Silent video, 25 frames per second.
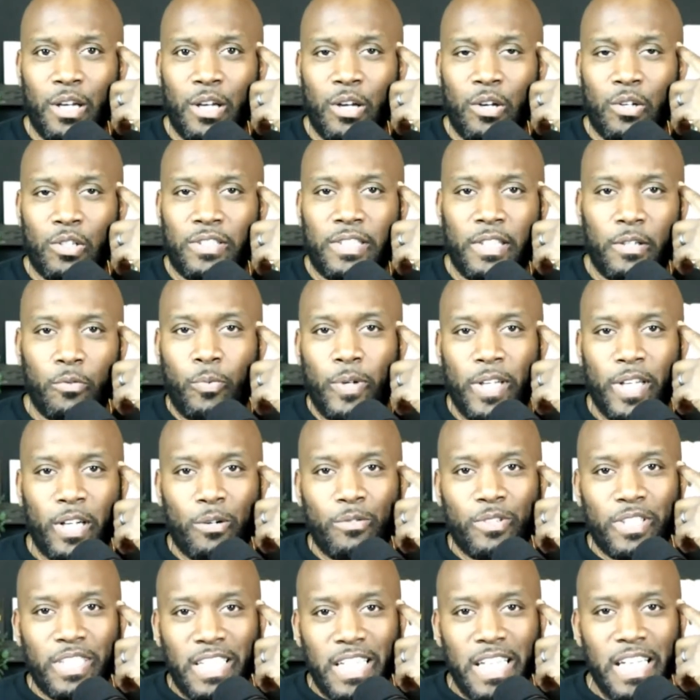See, we
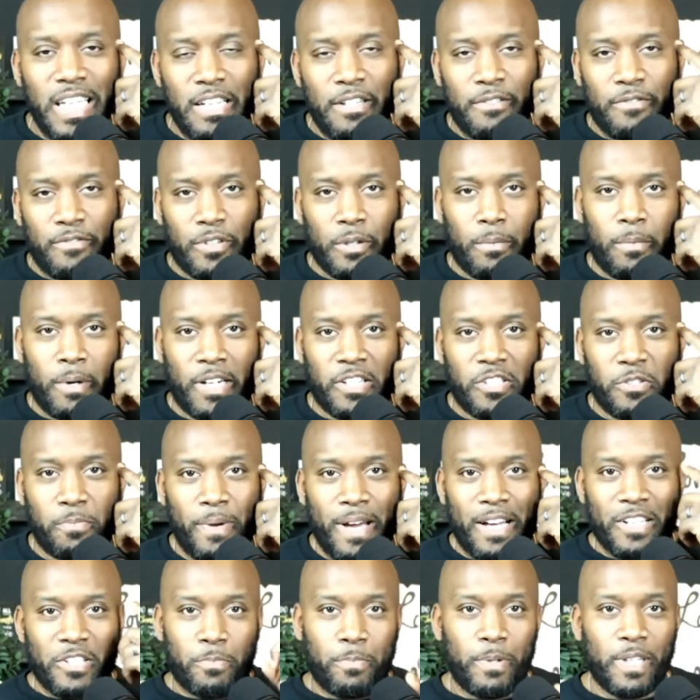don't need it from our
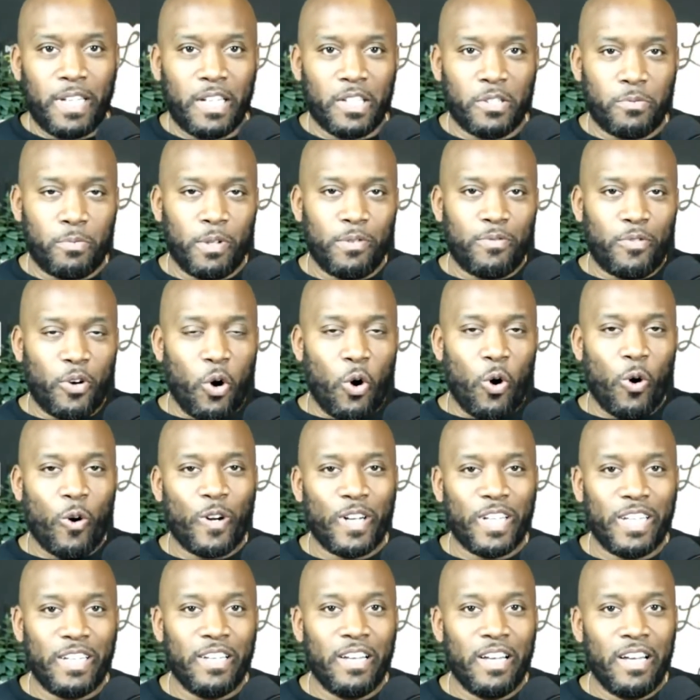spouse because we've
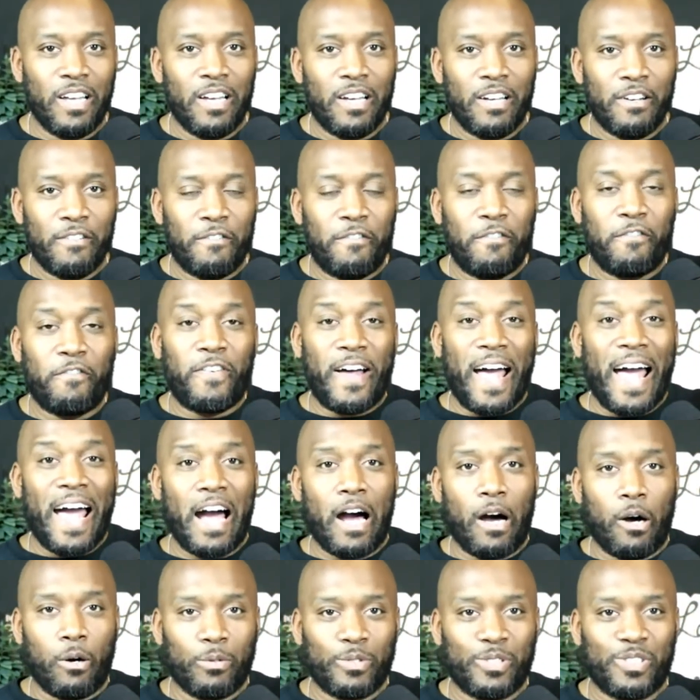already
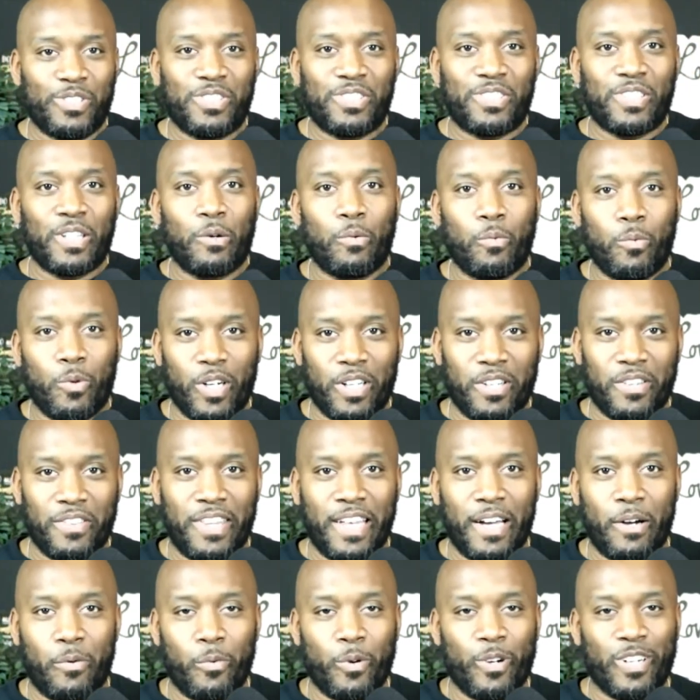found someone
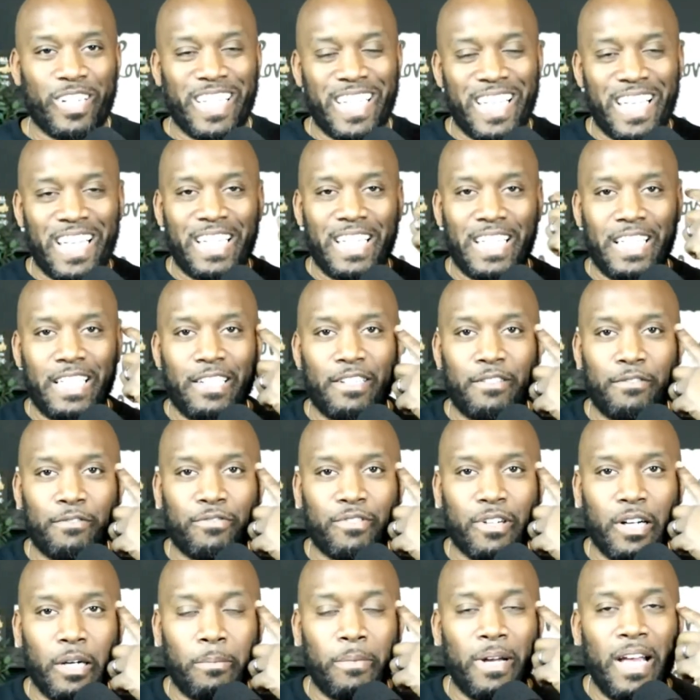that we're getting it
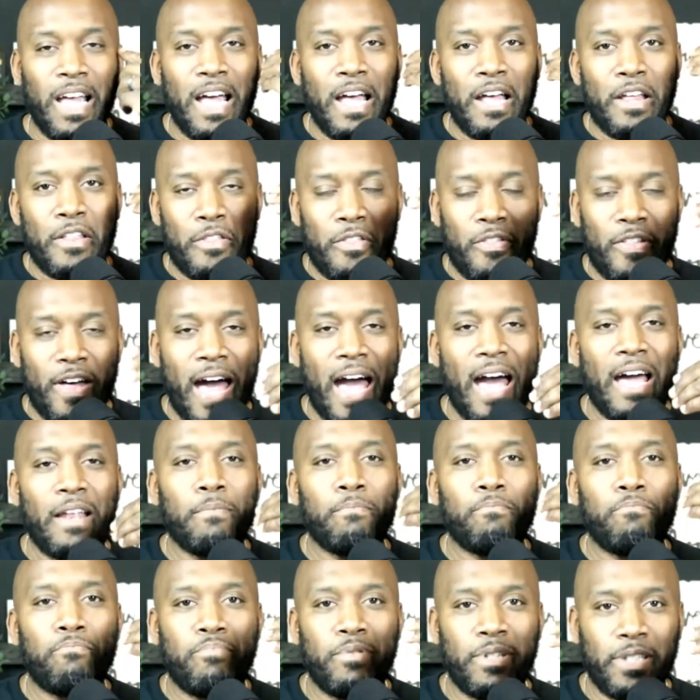from.
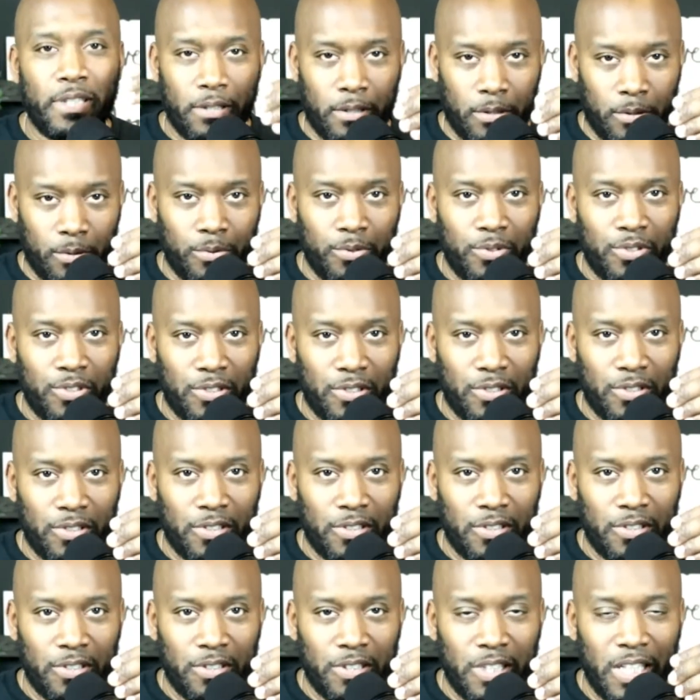That builds
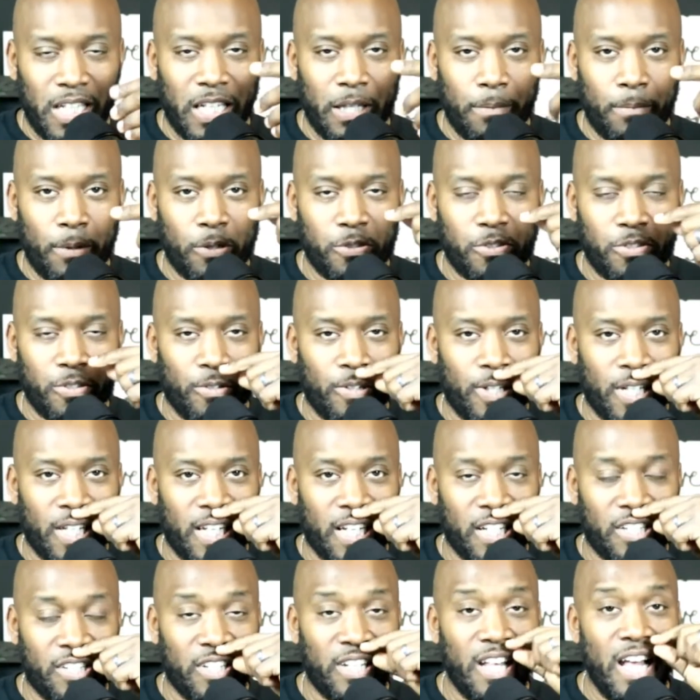an emotional
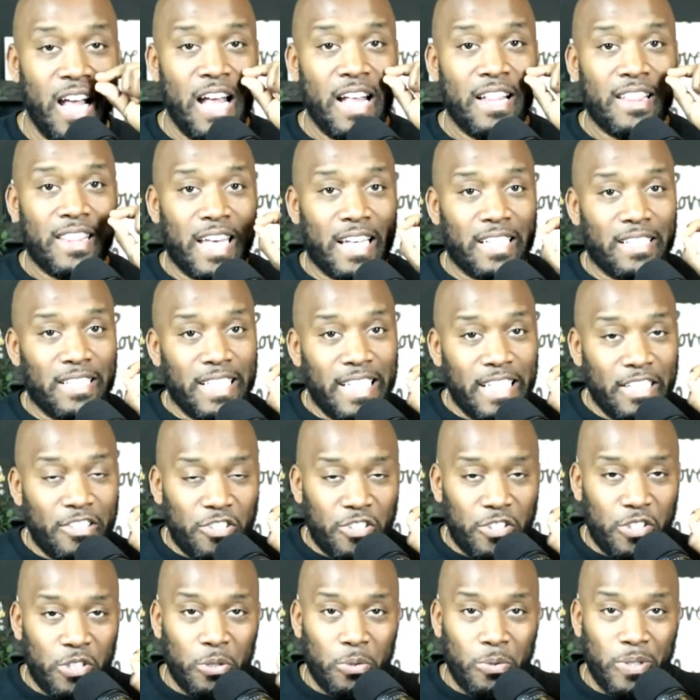connection that leads
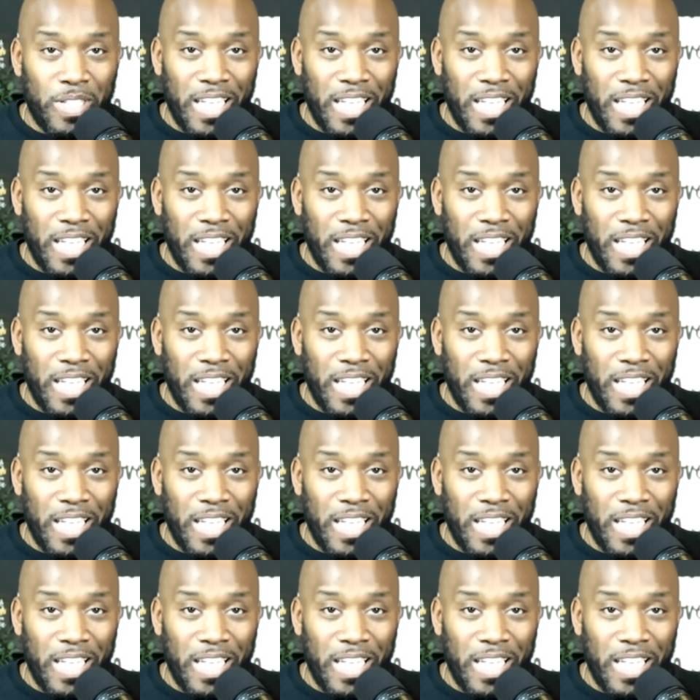to